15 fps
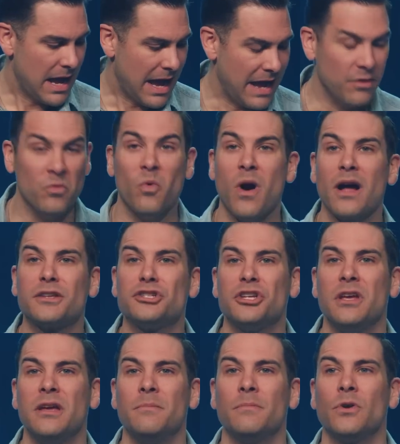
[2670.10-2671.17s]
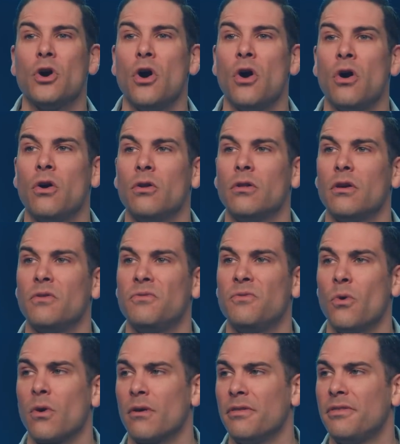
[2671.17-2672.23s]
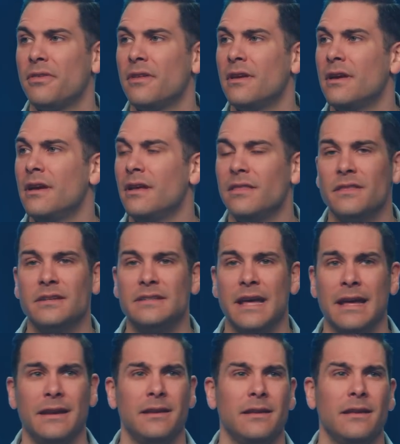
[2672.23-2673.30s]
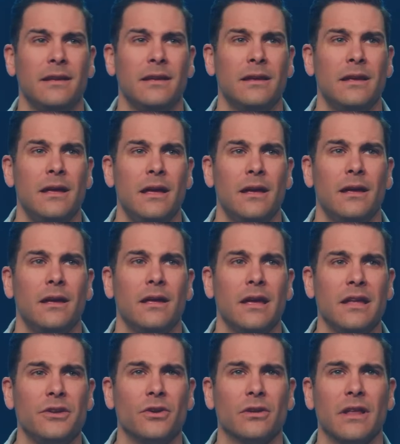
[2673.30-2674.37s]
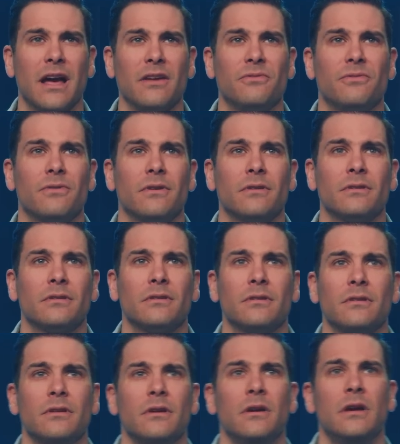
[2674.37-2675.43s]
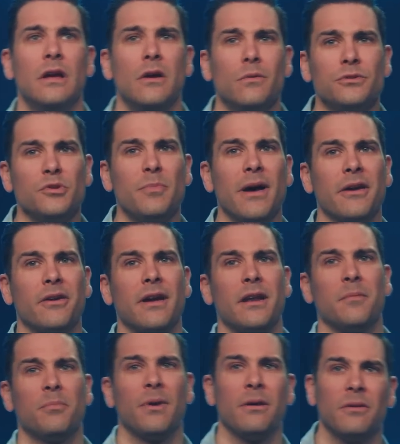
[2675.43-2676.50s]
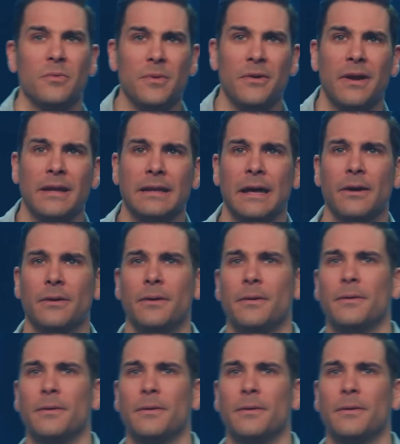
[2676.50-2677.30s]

and watch him call forth the dead in your life. Would you bow your head and pray with me right now?